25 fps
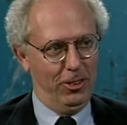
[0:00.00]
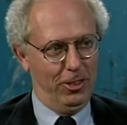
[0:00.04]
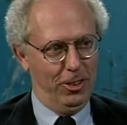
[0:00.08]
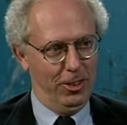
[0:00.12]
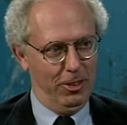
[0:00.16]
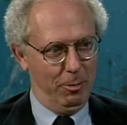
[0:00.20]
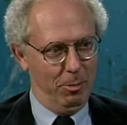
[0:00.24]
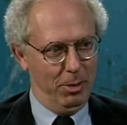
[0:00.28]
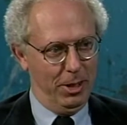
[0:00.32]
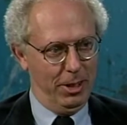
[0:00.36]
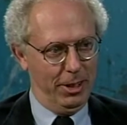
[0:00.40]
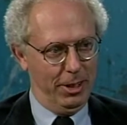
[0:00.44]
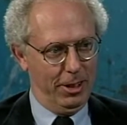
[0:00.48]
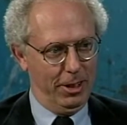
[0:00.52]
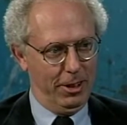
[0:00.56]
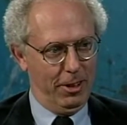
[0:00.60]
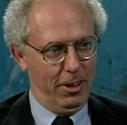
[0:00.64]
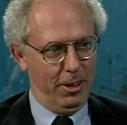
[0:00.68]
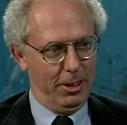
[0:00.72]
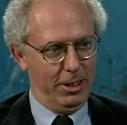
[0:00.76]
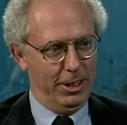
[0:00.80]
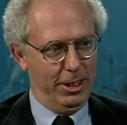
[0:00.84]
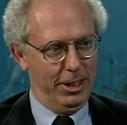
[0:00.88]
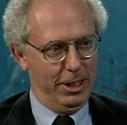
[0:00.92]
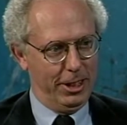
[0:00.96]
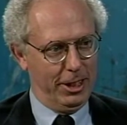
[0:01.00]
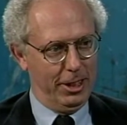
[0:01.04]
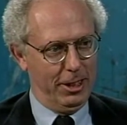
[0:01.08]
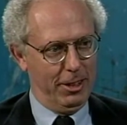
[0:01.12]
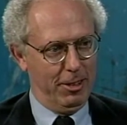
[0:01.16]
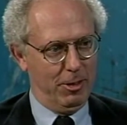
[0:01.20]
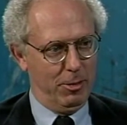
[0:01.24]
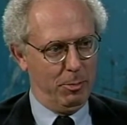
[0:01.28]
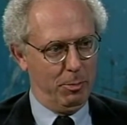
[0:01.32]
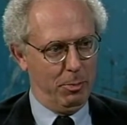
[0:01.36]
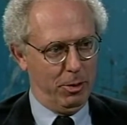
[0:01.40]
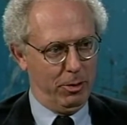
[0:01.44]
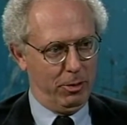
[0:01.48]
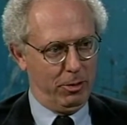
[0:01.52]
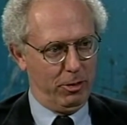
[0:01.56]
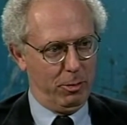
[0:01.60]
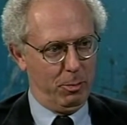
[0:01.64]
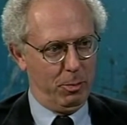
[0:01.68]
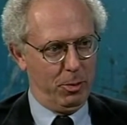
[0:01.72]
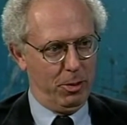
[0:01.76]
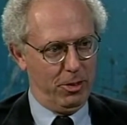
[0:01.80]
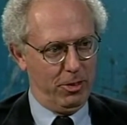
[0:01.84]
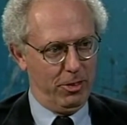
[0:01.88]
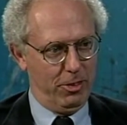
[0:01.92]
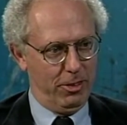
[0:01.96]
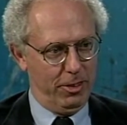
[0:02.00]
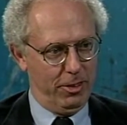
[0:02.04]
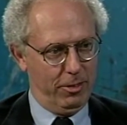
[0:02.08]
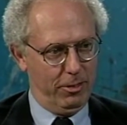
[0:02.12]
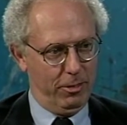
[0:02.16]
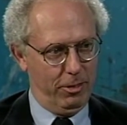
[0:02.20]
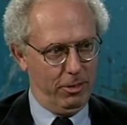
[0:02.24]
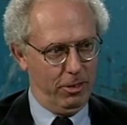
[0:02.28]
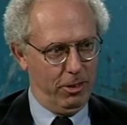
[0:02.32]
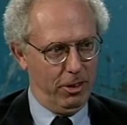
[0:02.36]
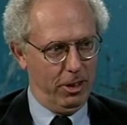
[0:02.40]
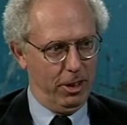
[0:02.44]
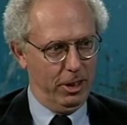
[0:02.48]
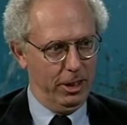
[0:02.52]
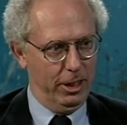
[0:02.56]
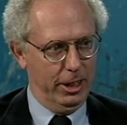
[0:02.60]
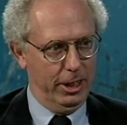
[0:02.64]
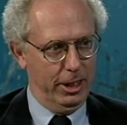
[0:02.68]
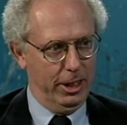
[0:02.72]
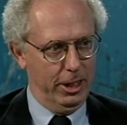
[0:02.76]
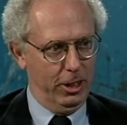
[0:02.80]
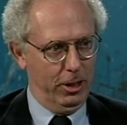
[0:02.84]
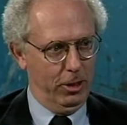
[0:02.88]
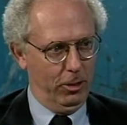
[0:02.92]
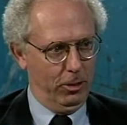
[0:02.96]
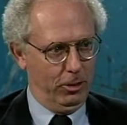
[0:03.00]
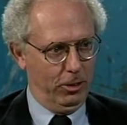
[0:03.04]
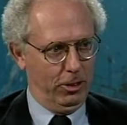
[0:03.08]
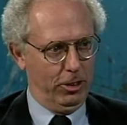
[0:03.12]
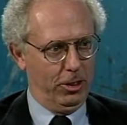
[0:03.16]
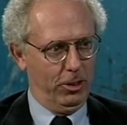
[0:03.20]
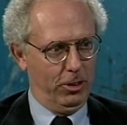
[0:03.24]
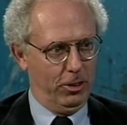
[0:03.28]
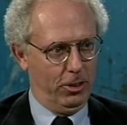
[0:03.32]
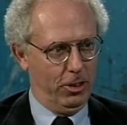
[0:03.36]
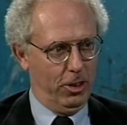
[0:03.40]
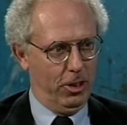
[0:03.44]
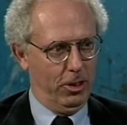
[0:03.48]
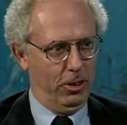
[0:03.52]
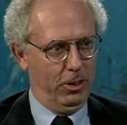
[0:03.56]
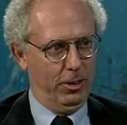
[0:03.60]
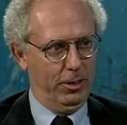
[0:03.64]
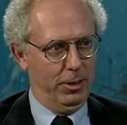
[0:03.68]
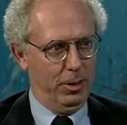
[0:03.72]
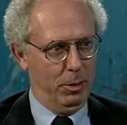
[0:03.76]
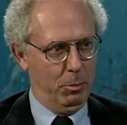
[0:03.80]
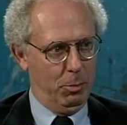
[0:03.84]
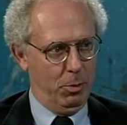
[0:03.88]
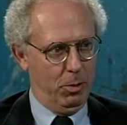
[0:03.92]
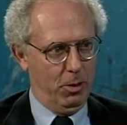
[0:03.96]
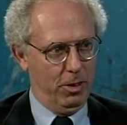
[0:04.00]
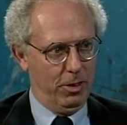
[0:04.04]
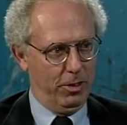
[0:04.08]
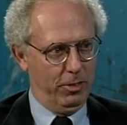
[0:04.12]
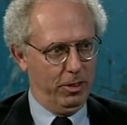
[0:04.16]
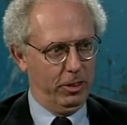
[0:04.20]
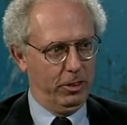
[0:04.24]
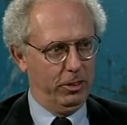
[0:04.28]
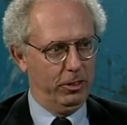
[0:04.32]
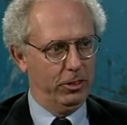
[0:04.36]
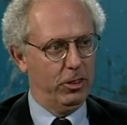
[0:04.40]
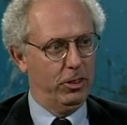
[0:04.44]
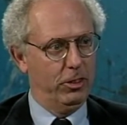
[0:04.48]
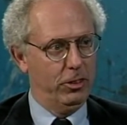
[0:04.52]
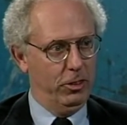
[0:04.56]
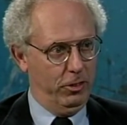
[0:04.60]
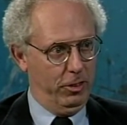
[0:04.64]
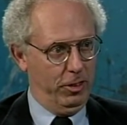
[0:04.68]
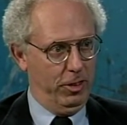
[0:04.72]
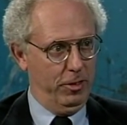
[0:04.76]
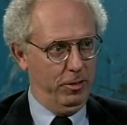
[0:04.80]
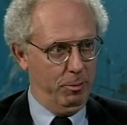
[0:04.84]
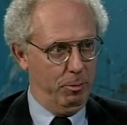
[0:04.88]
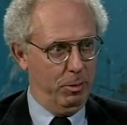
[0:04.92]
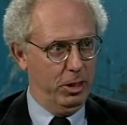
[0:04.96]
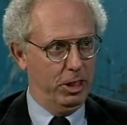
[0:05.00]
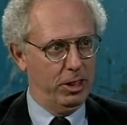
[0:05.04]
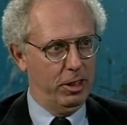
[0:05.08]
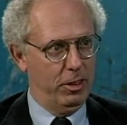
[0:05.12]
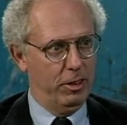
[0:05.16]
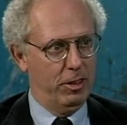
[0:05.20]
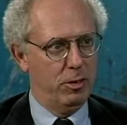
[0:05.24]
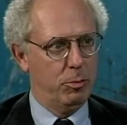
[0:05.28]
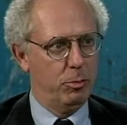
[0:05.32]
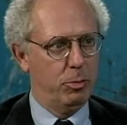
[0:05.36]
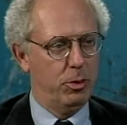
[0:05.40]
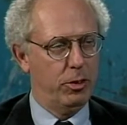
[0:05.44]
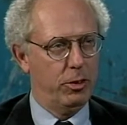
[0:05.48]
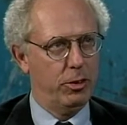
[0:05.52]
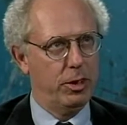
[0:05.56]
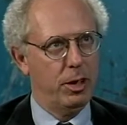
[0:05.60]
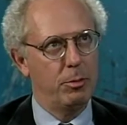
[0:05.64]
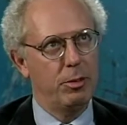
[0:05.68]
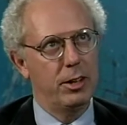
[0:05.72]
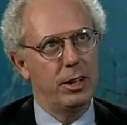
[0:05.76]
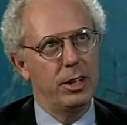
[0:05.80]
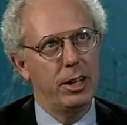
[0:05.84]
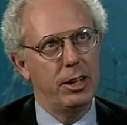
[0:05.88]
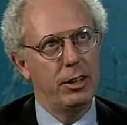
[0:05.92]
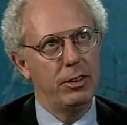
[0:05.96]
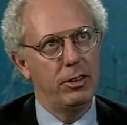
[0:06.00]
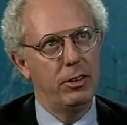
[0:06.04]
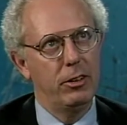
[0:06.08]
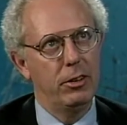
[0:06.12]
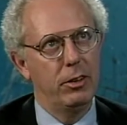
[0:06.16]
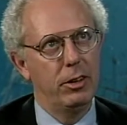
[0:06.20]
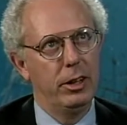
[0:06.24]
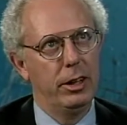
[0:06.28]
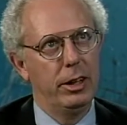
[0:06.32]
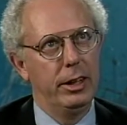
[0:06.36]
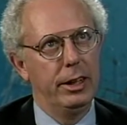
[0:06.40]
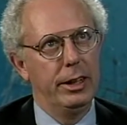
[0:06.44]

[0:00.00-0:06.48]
have been an articulate spokesperson for local control and the importance of local control, and you've mentioned on this program today too.